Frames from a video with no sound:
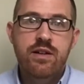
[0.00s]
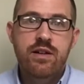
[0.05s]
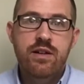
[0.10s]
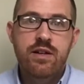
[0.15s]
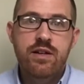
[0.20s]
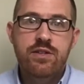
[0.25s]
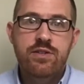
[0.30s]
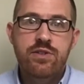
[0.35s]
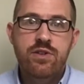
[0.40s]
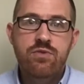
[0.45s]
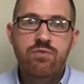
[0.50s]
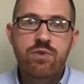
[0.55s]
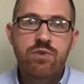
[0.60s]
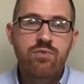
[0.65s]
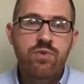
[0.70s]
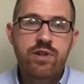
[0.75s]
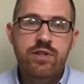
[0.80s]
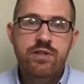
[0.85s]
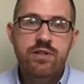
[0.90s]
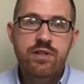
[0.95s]
and so we
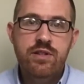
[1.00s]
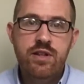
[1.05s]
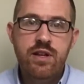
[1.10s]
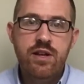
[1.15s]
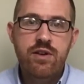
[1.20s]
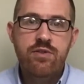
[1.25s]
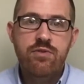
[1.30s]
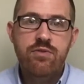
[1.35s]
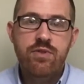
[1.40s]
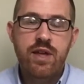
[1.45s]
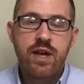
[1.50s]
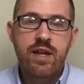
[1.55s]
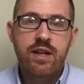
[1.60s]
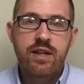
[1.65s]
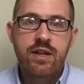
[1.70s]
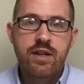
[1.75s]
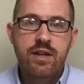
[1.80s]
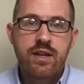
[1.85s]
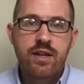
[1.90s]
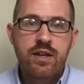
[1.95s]
want to know that
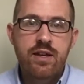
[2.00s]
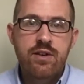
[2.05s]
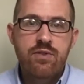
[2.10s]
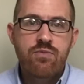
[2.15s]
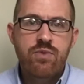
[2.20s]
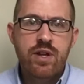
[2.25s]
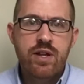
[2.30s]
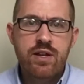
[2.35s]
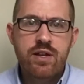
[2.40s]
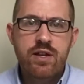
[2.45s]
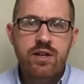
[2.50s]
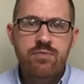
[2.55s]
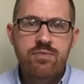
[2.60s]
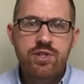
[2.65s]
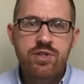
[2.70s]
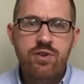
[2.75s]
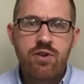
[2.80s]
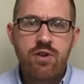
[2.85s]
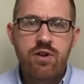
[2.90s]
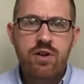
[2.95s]
when it comes
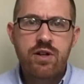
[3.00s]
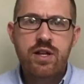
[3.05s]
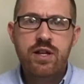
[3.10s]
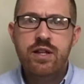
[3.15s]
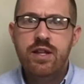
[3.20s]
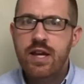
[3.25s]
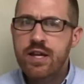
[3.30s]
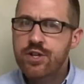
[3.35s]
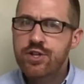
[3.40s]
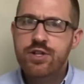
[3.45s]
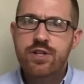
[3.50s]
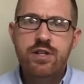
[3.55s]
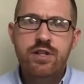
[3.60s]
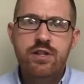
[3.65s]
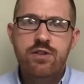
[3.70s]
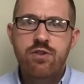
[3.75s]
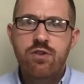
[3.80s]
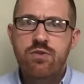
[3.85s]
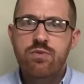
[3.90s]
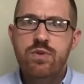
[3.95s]
to our connection
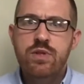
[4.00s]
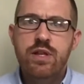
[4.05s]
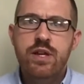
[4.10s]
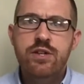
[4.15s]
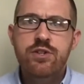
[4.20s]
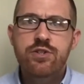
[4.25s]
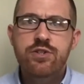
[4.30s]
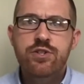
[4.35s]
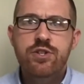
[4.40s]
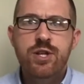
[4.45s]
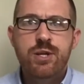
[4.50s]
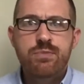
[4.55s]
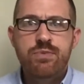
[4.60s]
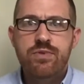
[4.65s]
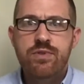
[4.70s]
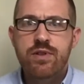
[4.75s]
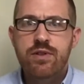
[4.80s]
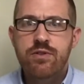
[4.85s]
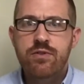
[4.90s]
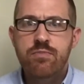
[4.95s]
and our relationships
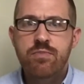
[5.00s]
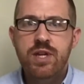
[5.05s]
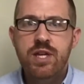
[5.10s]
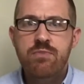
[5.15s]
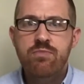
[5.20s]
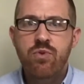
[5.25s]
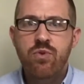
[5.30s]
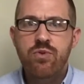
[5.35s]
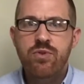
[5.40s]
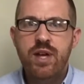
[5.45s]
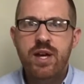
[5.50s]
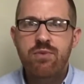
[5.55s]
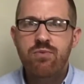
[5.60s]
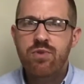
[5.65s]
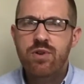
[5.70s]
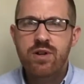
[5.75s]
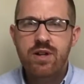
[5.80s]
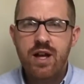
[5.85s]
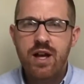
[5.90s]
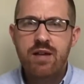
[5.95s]
with other people, that
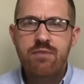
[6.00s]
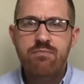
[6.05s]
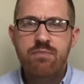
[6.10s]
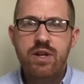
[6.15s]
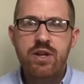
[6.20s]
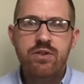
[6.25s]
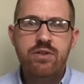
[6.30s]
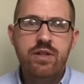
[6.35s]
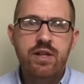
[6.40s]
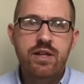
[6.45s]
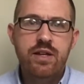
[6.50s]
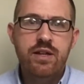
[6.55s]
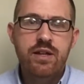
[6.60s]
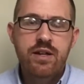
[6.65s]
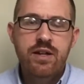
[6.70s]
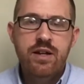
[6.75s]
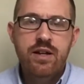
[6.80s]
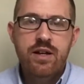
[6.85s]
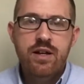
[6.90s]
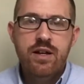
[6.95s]
we're not merely
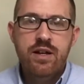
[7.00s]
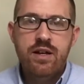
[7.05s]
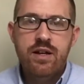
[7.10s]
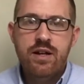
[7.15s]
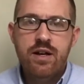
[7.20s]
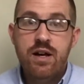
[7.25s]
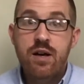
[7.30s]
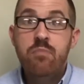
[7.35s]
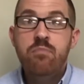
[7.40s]
a